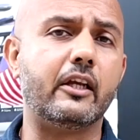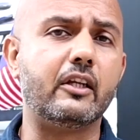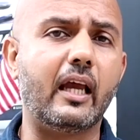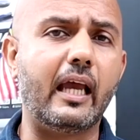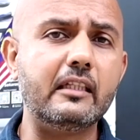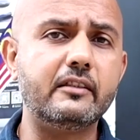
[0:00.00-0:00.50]
that
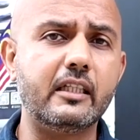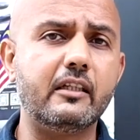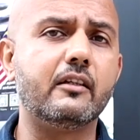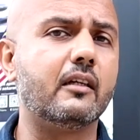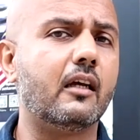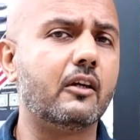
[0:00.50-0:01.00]
your
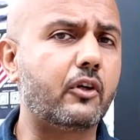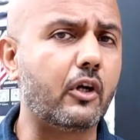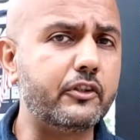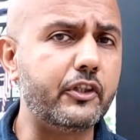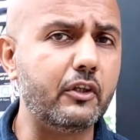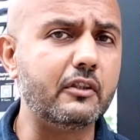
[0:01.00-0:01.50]
engine
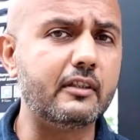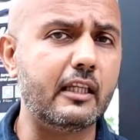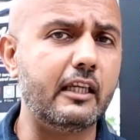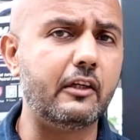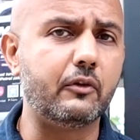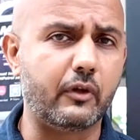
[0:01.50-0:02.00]

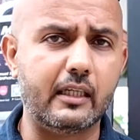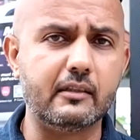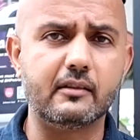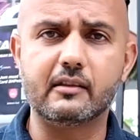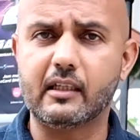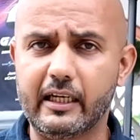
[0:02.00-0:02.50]
continuously
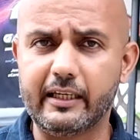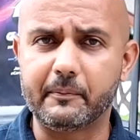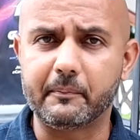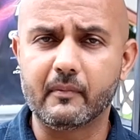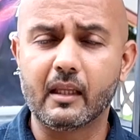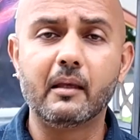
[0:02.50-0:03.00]
runs clean.
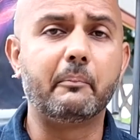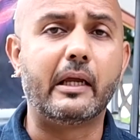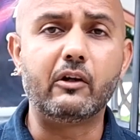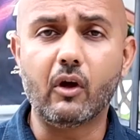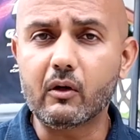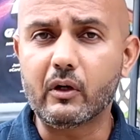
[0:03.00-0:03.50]

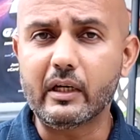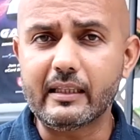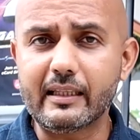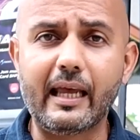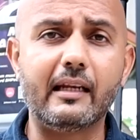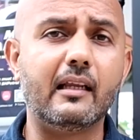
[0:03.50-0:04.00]
But not only
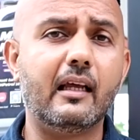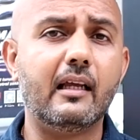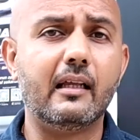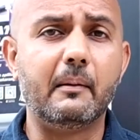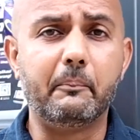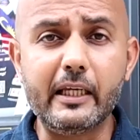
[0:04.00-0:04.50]
that,
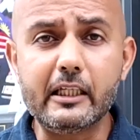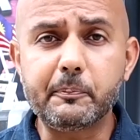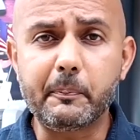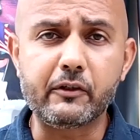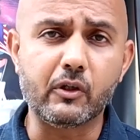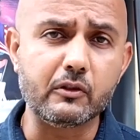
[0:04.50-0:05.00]

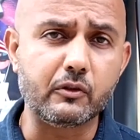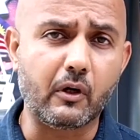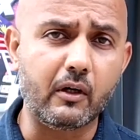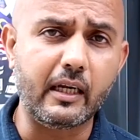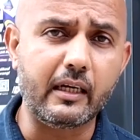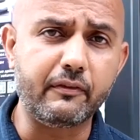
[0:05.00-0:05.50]
BH Petrol's
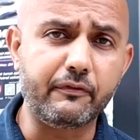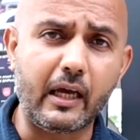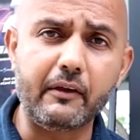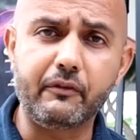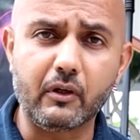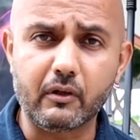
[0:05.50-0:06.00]

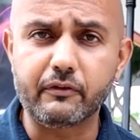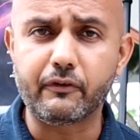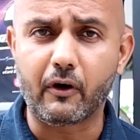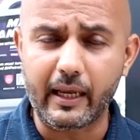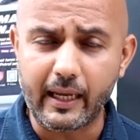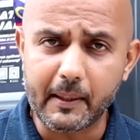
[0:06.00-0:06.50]
RON95 Euro
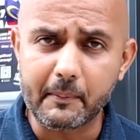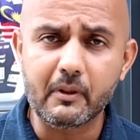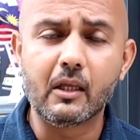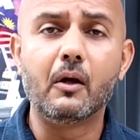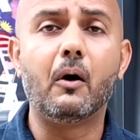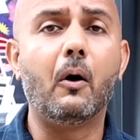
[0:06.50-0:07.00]
4M
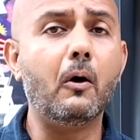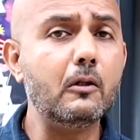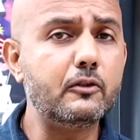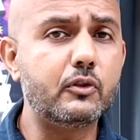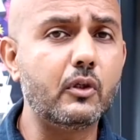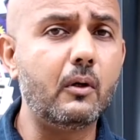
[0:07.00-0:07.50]

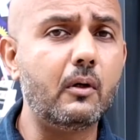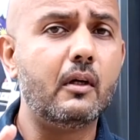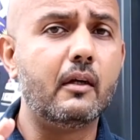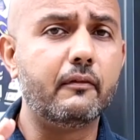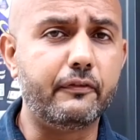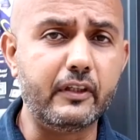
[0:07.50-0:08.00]
also
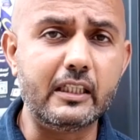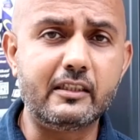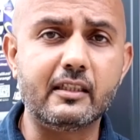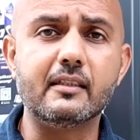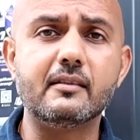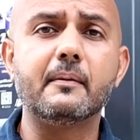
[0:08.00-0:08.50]

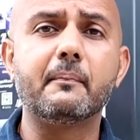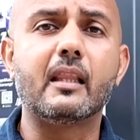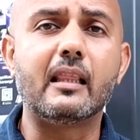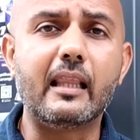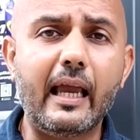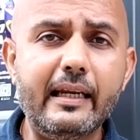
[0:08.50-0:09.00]
features
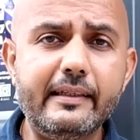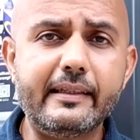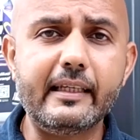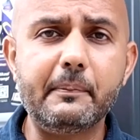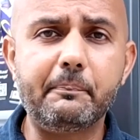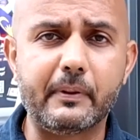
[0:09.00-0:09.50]

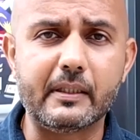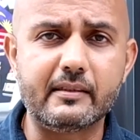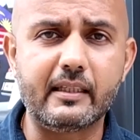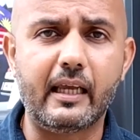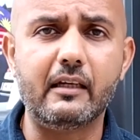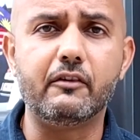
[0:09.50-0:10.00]

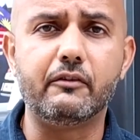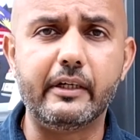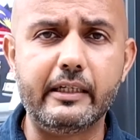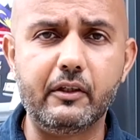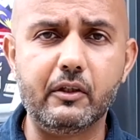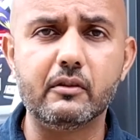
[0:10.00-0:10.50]
90%
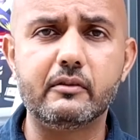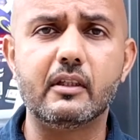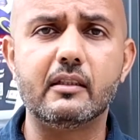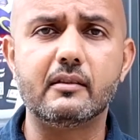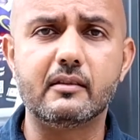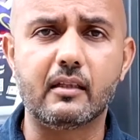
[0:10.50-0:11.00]
reduced
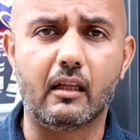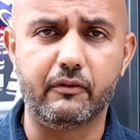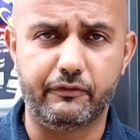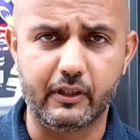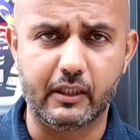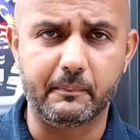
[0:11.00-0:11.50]

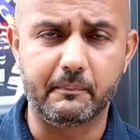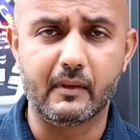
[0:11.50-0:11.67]
sulfur.